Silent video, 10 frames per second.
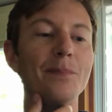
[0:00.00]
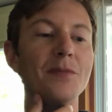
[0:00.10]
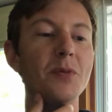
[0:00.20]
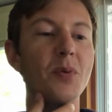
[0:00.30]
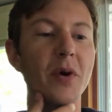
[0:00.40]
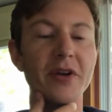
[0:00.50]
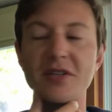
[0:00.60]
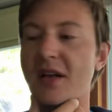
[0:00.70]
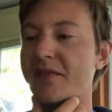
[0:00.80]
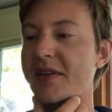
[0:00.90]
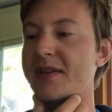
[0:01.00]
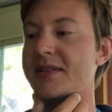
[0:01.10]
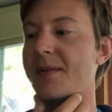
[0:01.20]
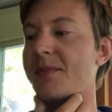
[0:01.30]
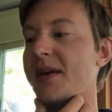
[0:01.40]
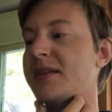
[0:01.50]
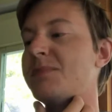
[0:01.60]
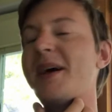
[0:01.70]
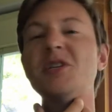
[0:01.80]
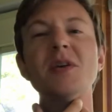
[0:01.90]
you pour yourself into something,
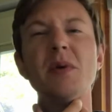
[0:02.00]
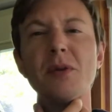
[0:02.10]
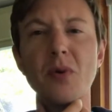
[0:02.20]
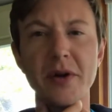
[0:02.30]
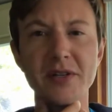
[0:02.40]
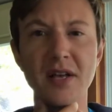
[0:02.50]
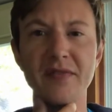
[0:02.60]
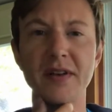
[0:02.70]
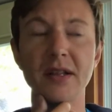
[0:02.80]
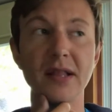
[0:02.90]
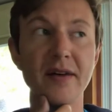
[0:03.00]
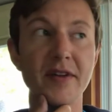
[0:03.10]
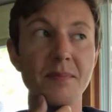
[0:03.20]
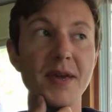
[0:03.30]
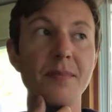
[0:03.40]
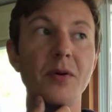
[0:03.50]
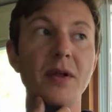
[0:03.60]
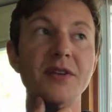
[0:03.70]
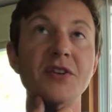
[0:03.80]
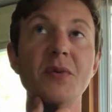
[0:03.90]
especially when you pour yourself into loving people
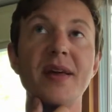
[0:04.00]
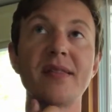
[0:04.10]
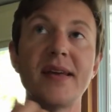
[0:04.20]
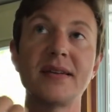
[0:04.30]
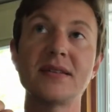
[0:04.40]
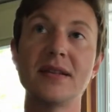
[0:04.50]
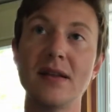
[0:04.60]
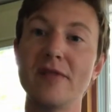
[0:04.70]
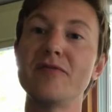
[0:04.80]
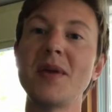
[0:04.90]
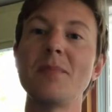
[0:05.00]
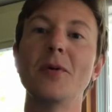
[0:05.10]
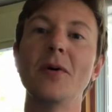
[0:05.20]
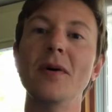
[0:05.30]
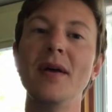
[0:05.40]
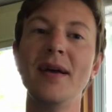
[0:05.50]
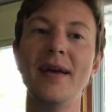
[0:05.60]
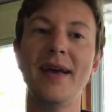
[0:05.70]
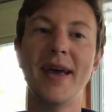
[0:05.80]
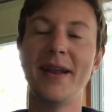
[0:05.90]
and doing things to love people,
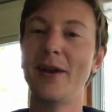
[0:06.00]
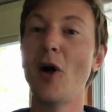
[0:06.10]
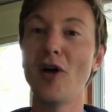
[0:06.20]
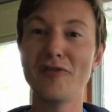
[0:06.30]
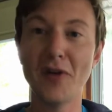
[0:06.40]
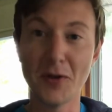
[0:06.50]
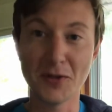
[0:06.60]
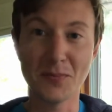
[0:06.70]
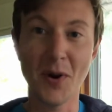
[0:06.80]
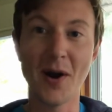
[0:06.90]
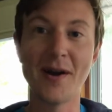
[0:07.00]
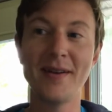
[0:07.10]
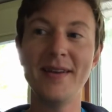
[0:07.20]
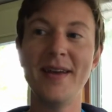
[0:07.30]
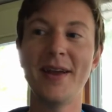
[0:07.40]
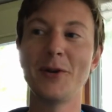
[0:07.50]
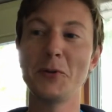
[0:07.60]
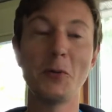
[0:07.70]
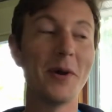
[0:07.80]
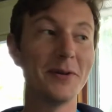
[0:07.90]
and it all falls apart and you're
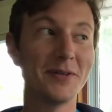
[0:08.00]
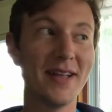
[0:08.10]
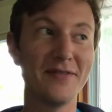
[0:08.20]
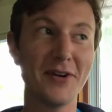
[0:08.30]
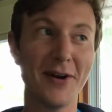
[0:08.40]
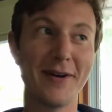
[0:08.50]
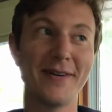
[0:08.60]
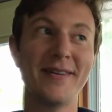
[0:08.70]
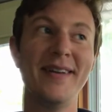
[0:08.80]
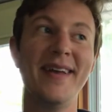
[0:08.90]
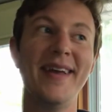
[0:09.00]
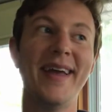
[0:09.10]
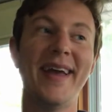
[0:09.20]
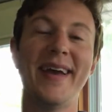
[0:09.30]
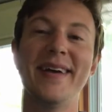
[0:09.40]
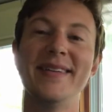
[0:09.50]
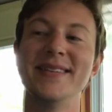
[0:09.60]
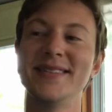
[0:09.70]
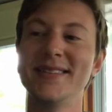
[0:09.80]
the one who's left hurt. And